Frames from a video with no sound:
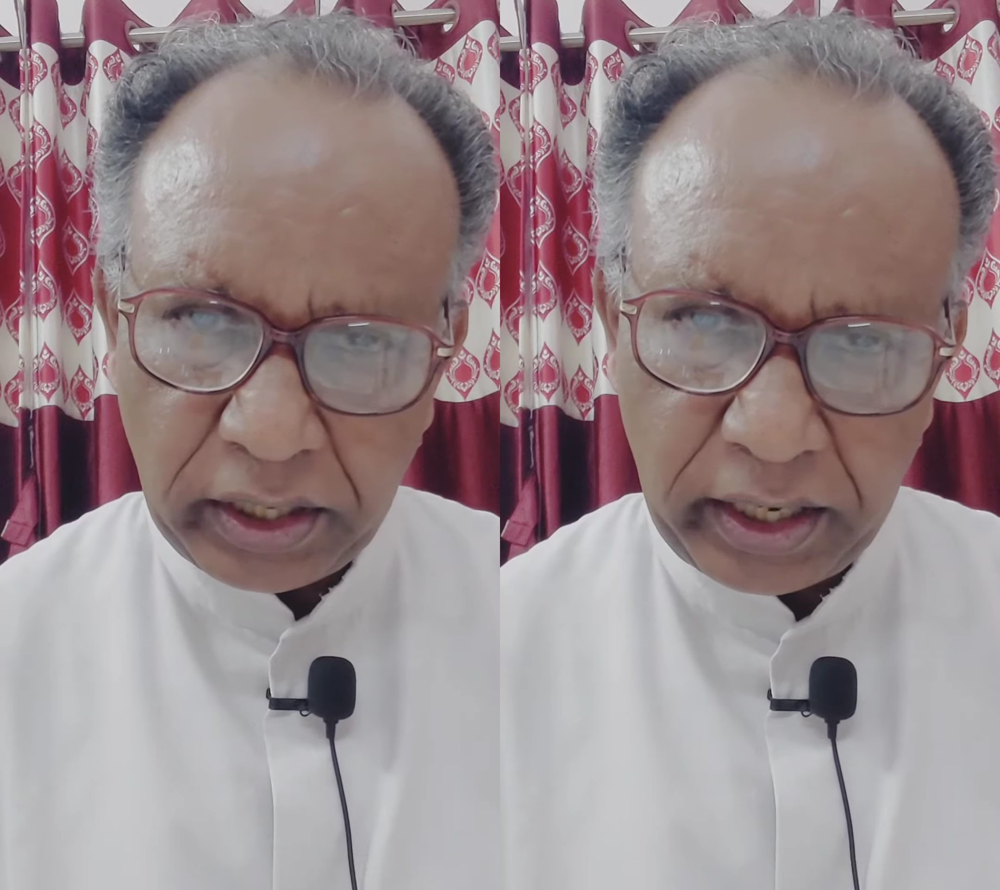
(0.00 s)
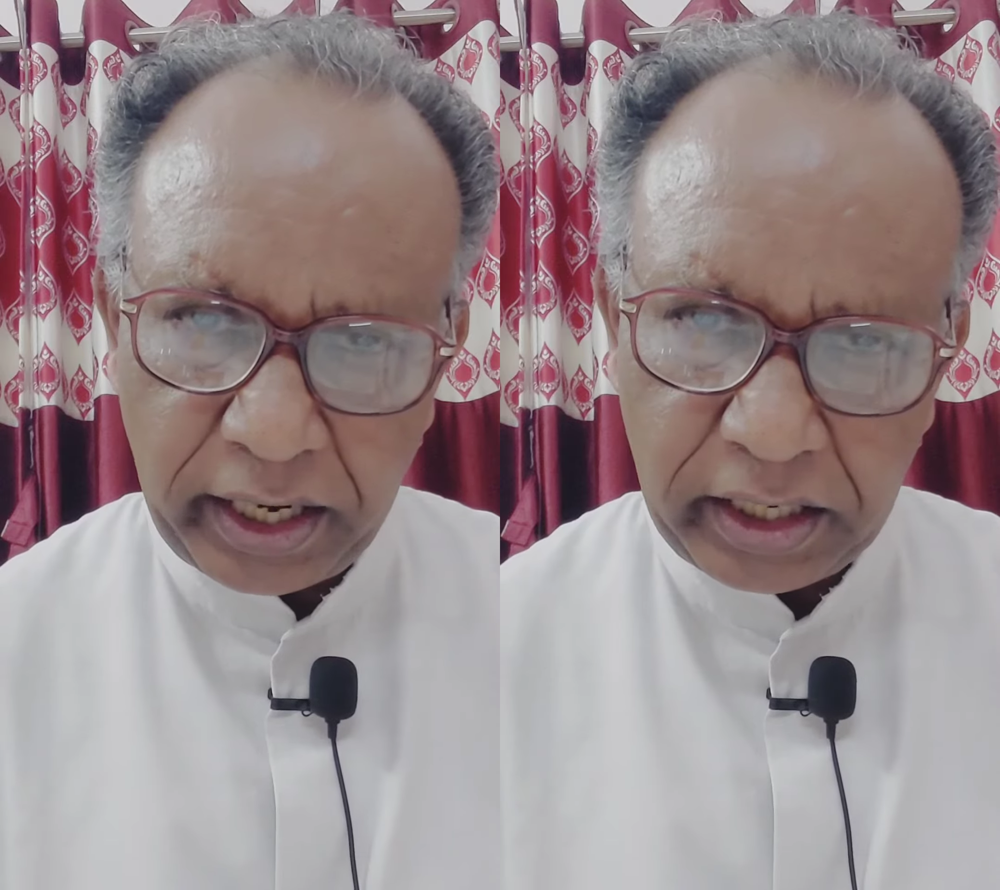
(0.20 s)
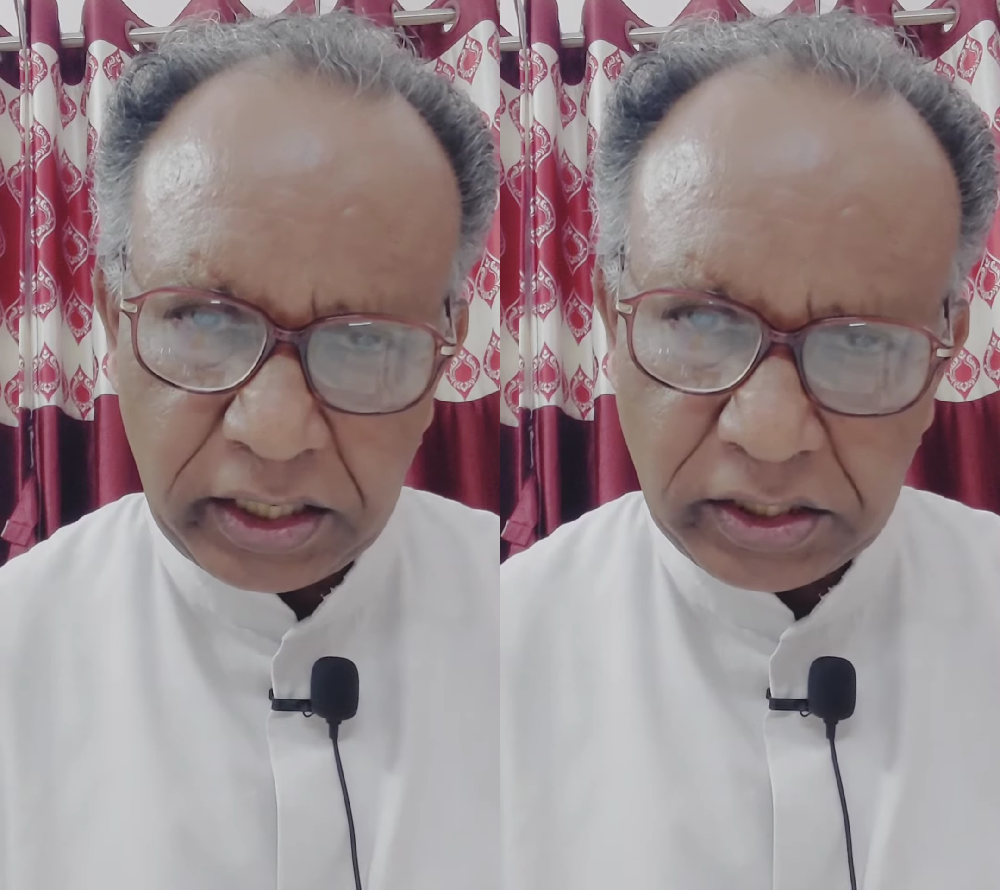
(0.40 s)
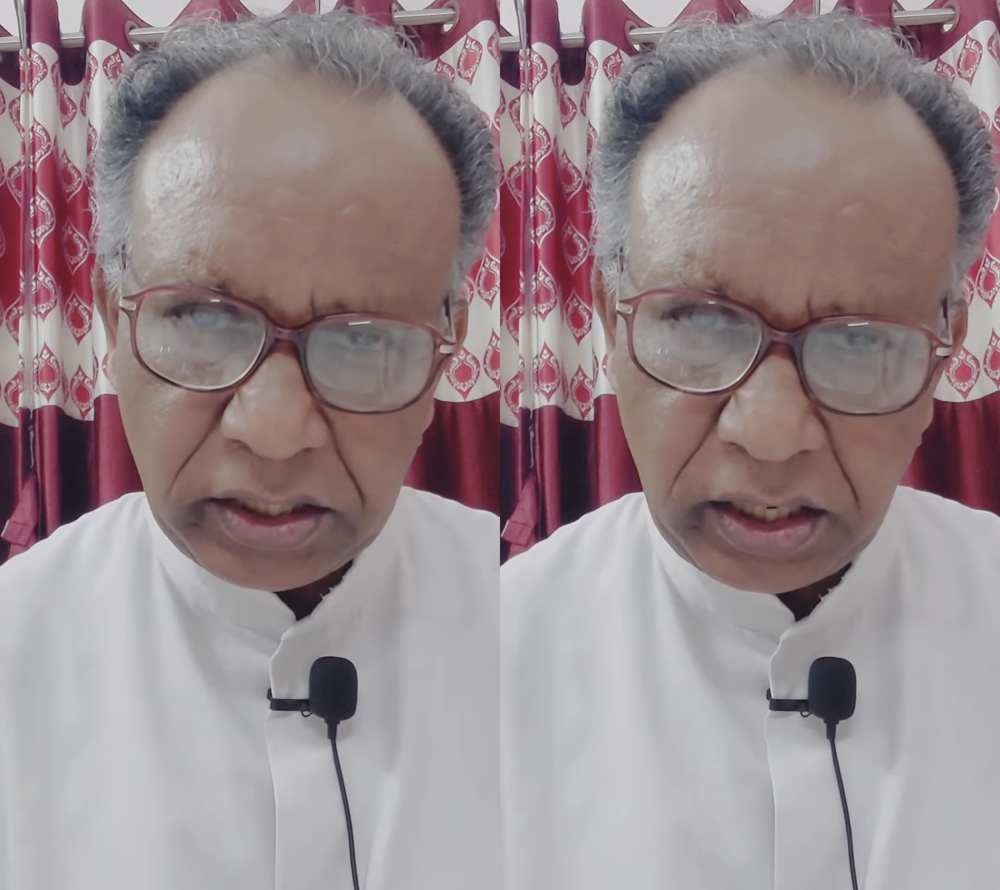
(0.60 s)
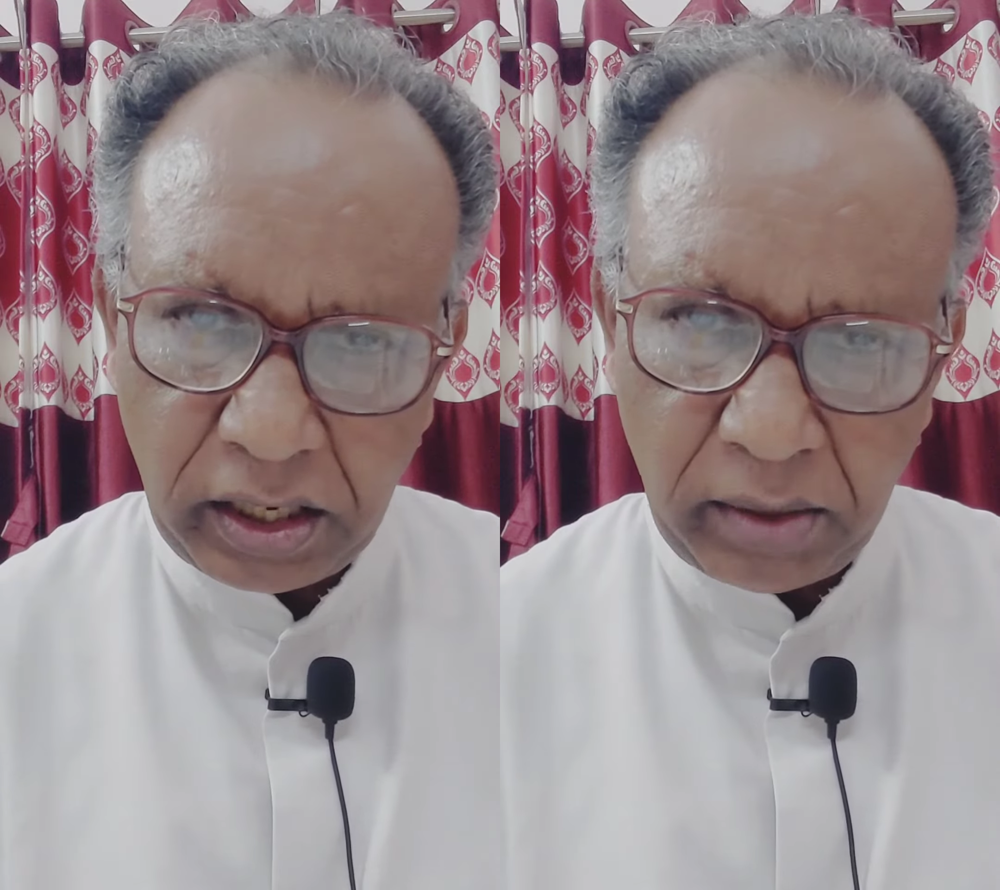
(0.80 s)
greatest
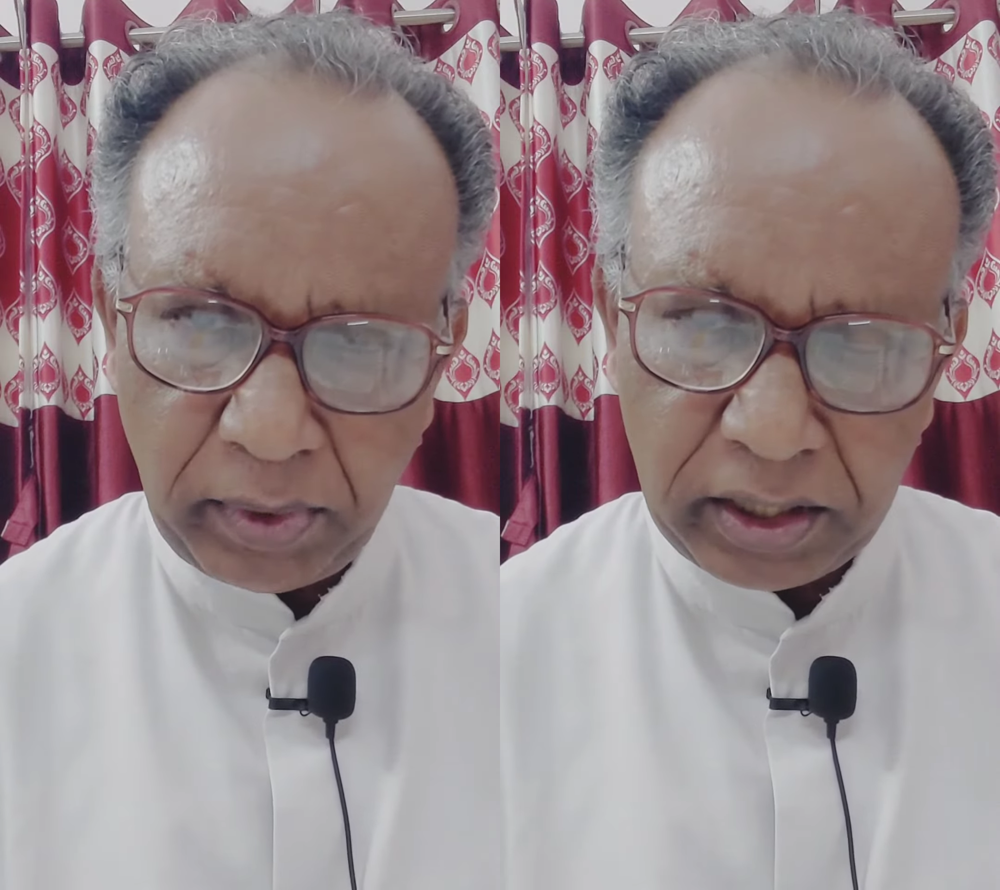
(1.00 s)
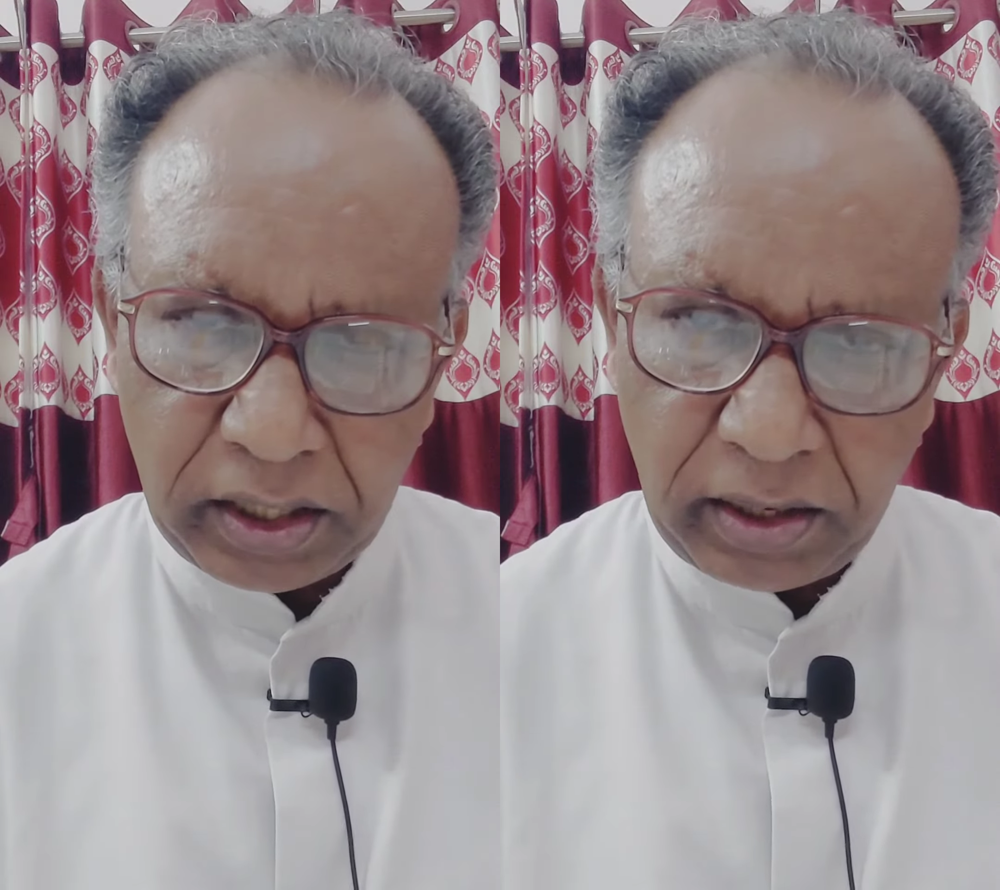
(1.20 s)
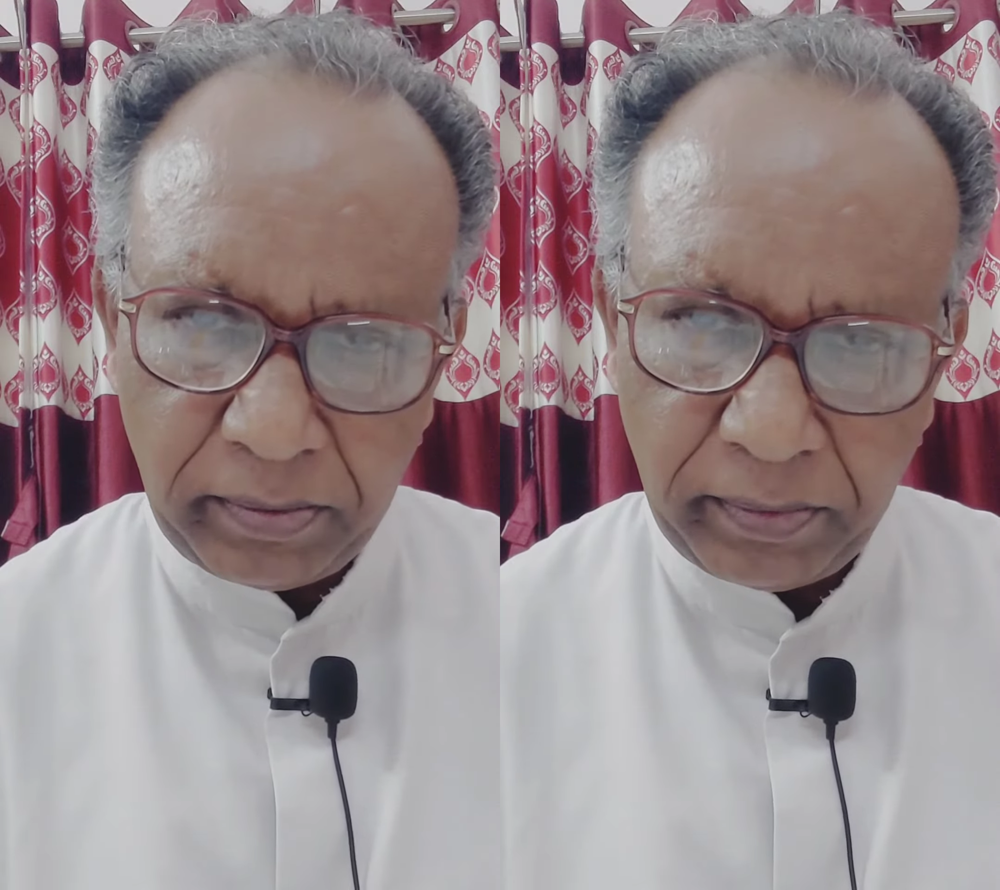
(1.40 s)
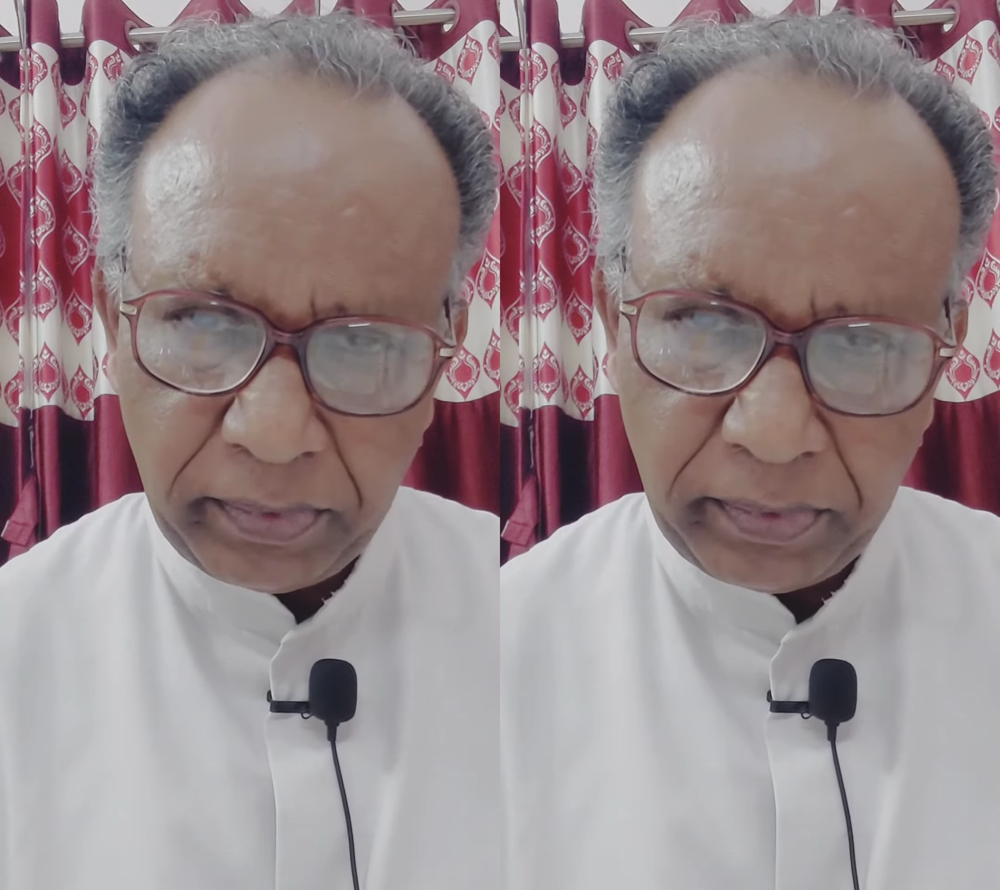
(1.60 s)
among them?